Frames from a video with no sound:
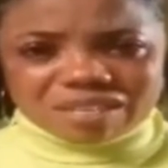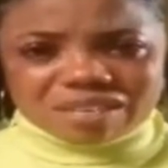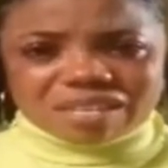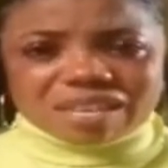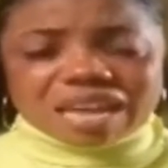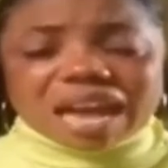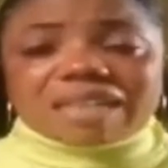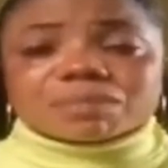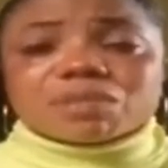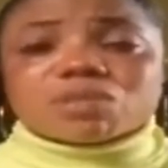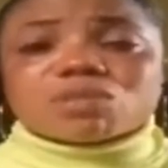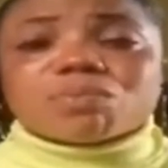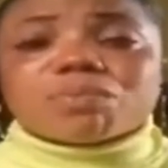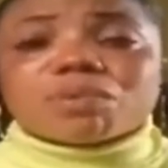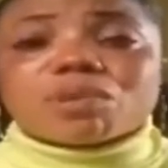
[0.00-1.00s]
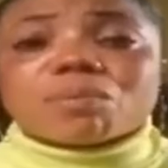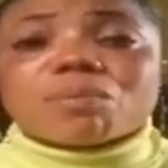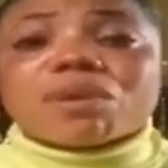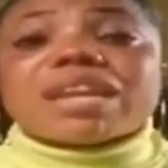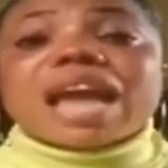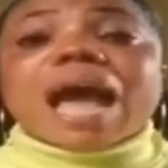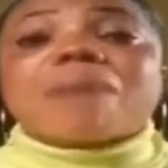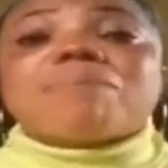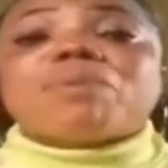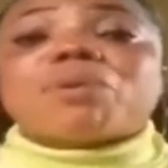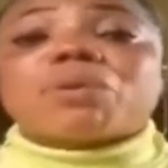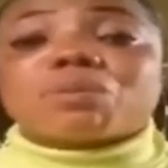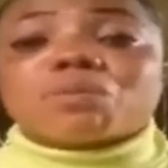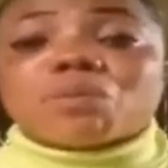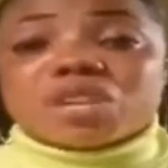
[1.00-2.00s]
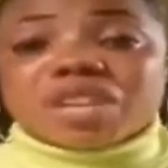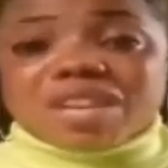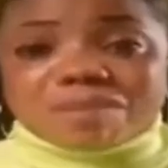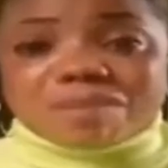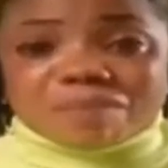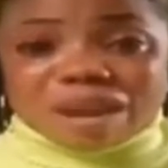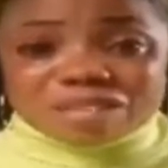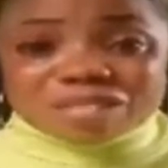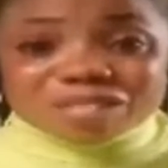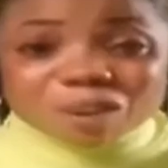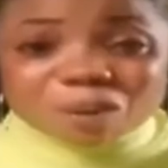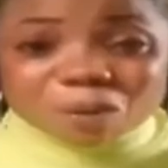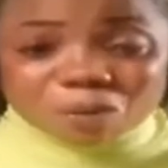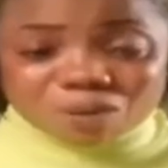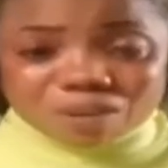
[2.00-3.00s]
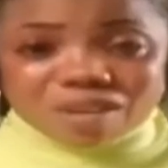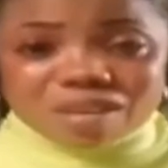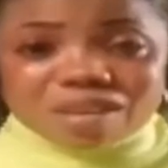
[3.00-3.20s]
He asked me to borrow money. I borrowed money in my school.